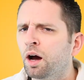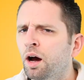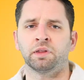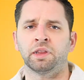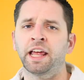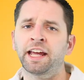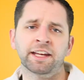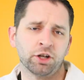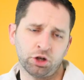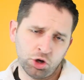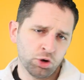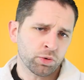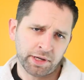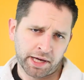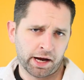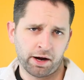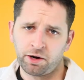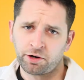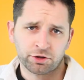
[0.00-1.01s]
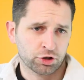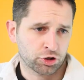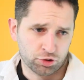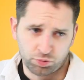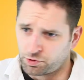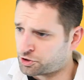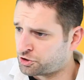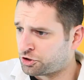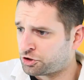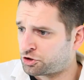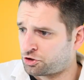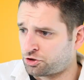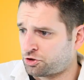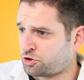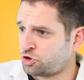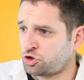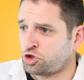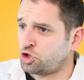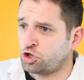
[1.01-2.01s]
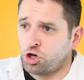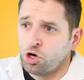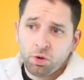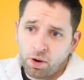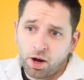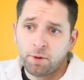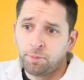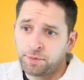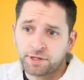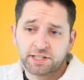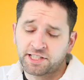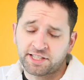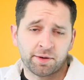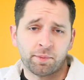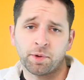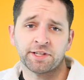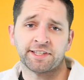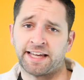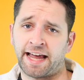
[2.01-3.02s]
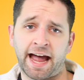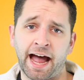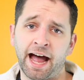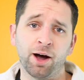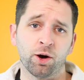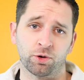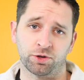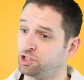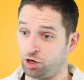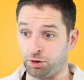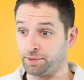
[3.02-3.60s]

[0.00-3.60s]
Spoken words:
Like, new characters would just show up in someone's house.